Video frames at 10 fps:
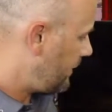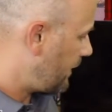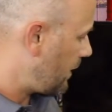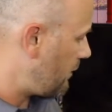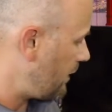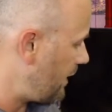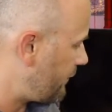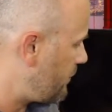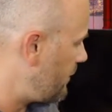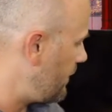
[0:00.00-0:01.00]
in the lower
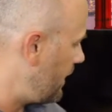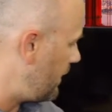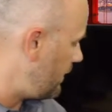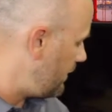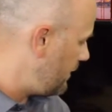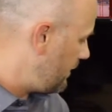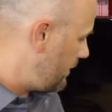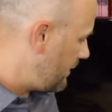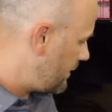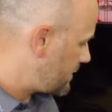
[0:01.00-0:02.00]
left corner here
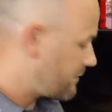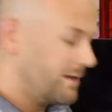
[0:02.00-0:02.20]
there's a